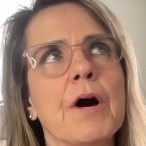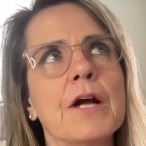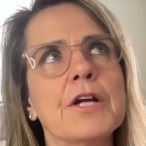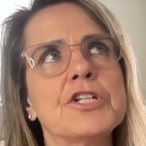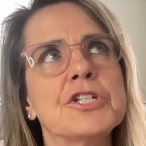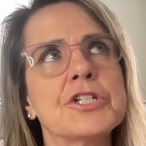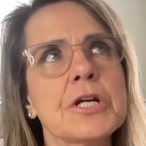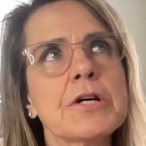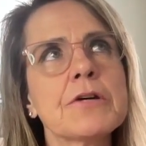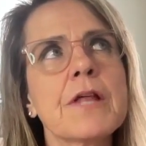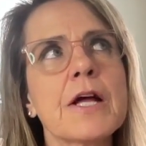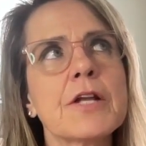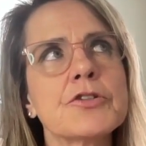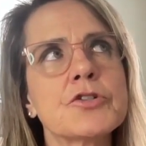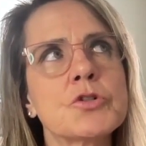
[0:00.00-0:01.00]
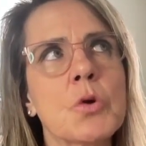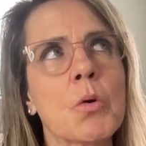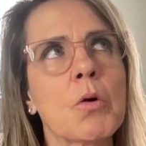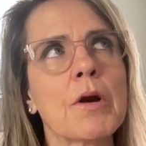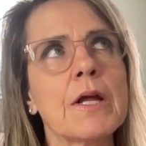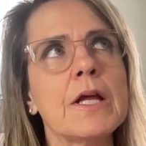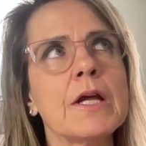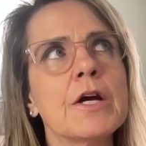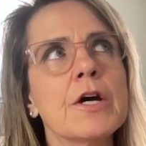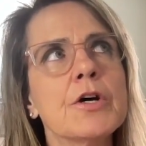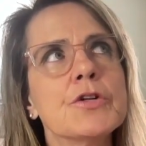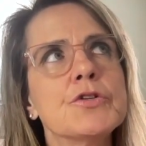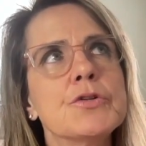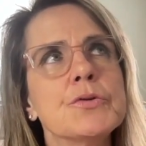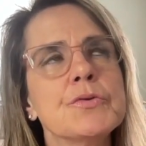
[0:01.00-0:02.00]
I share that story
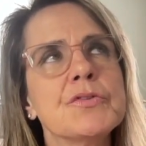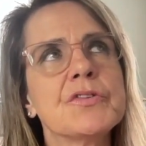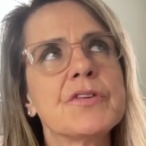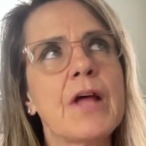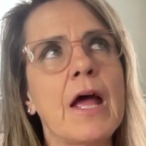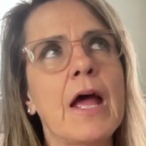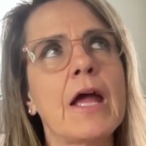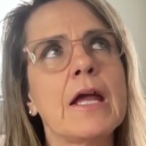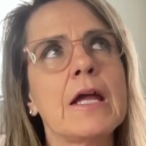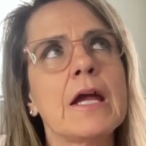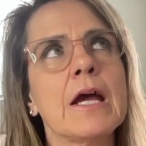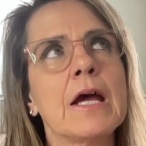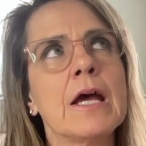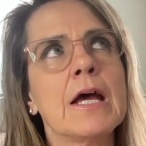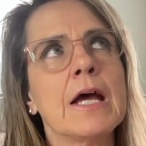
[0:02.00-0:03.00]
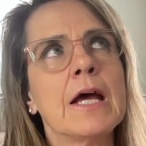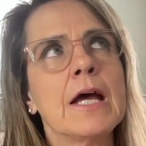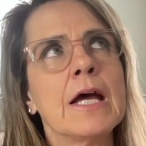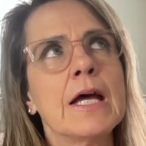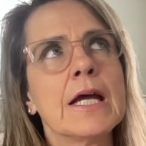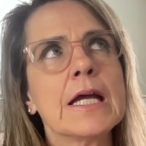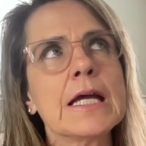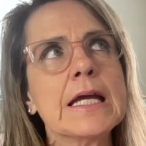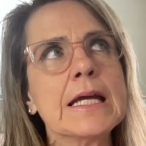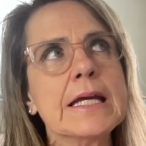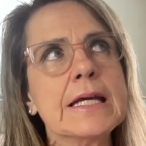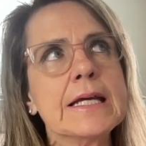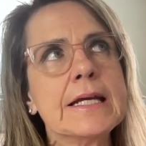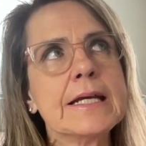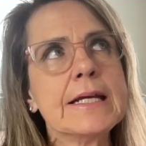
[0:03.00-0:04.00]
to say,
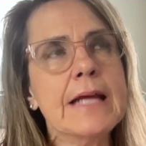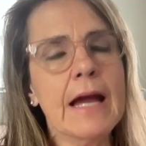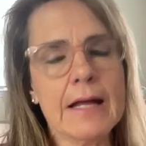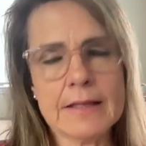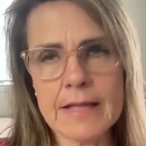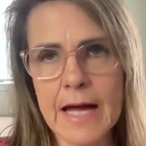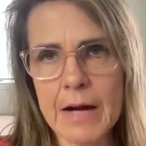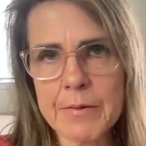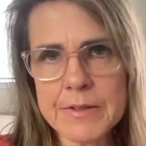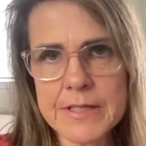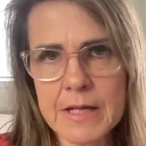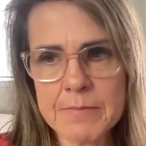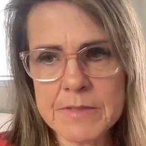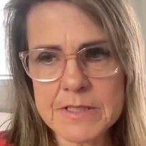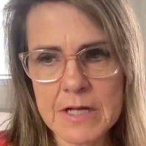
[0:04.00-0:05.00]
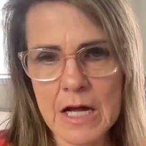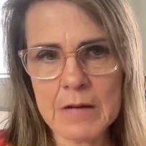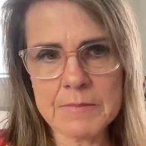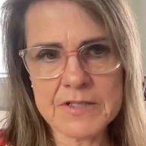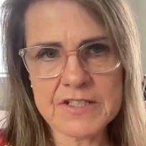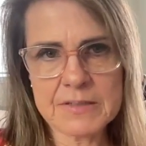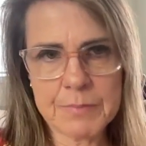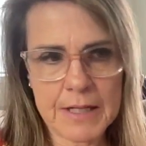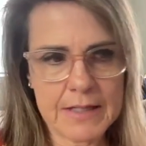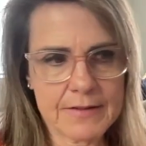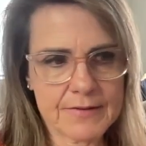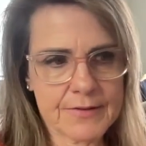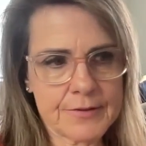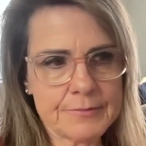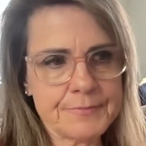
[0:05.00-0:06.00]
allowing them the time and
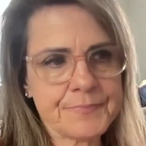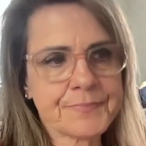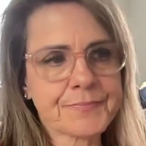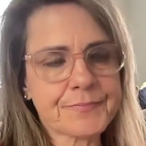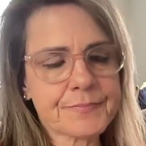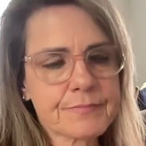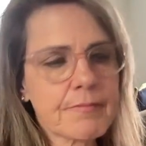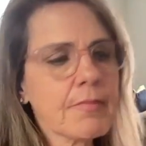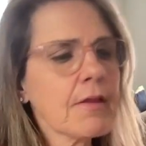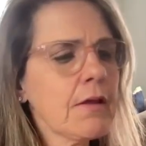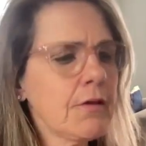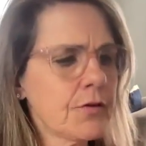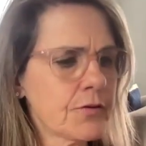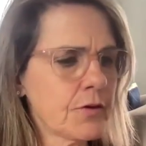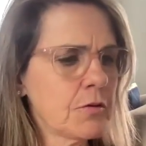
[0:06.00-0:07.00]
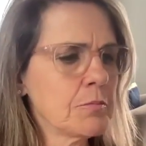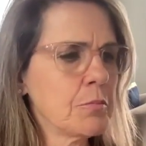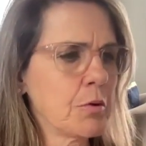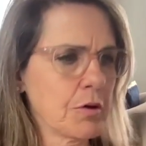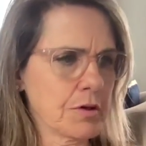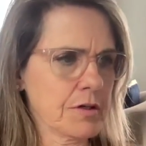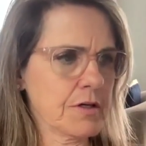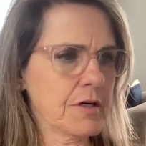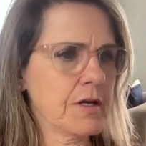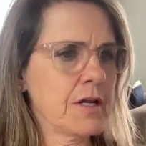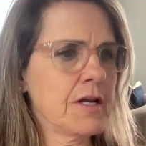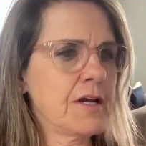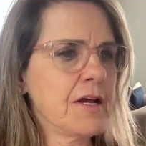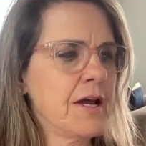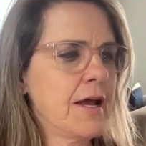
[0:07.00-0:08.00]
space is so important.
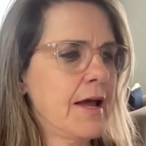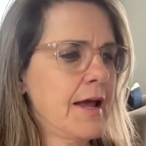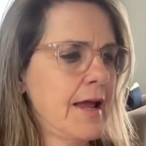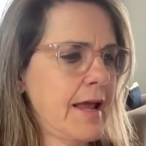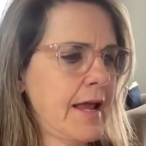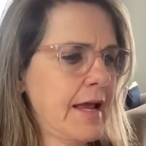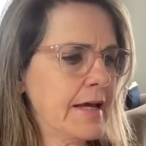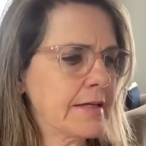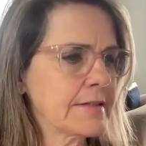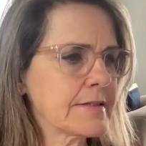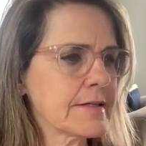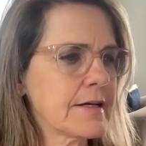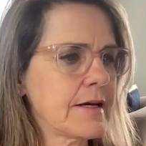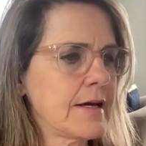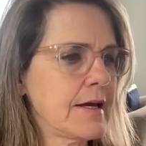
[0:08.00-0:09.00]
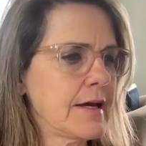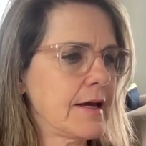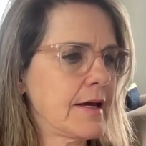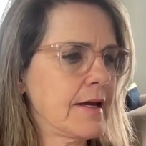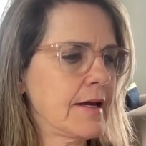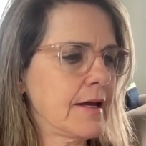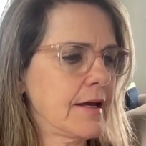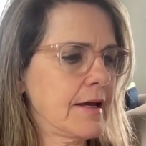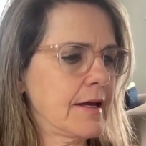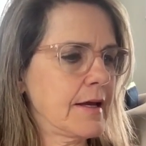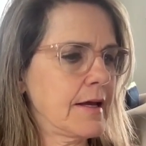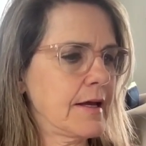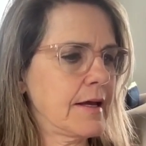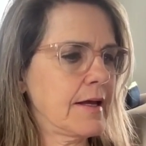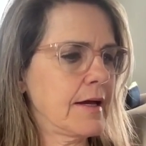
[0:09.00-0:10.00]
And
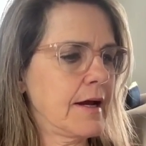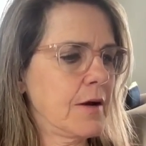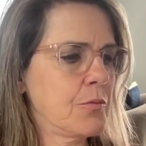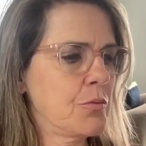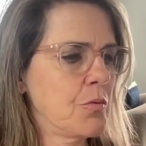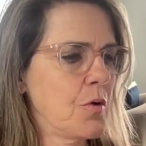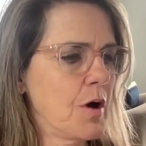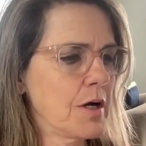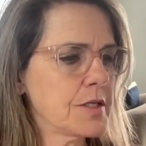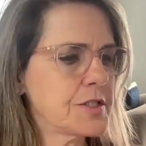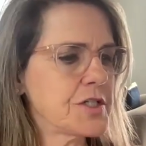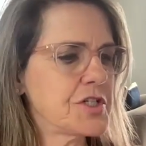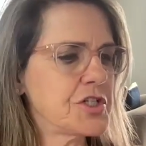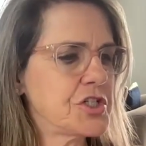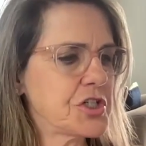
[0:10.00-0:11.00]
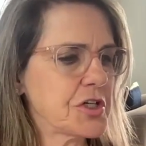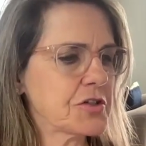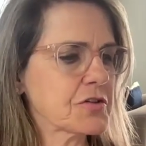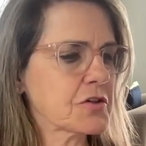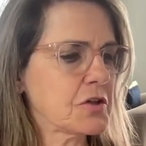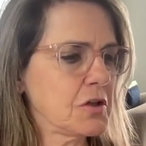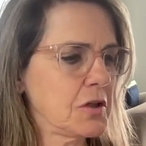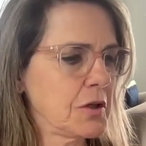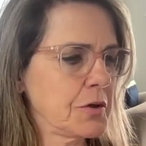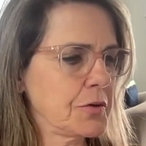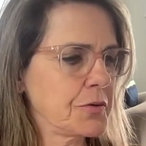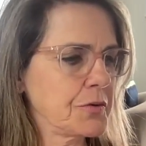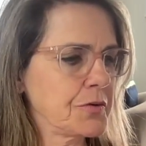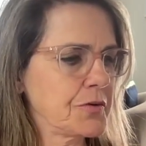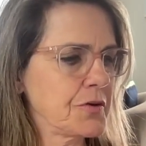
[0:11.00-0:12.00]
I want to just
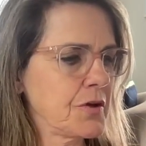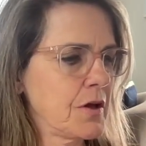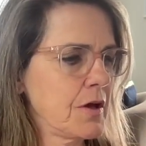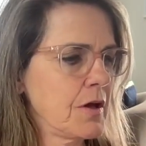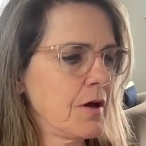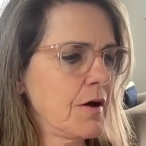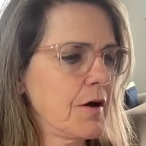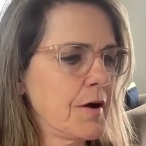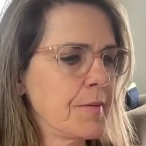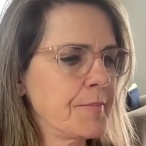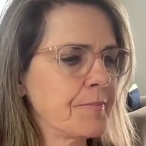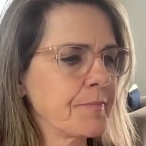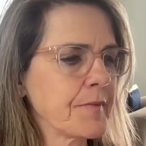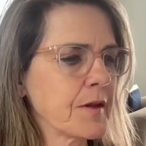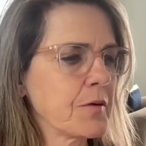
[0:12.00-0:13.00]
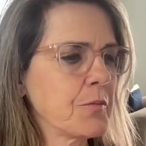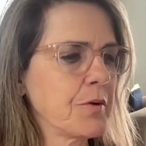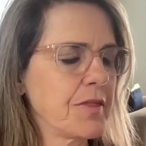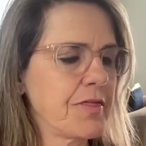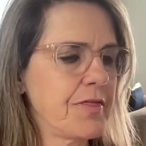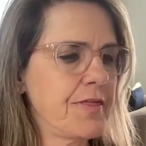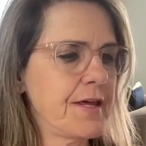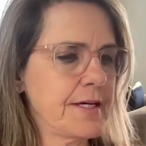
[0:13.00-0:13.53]
close with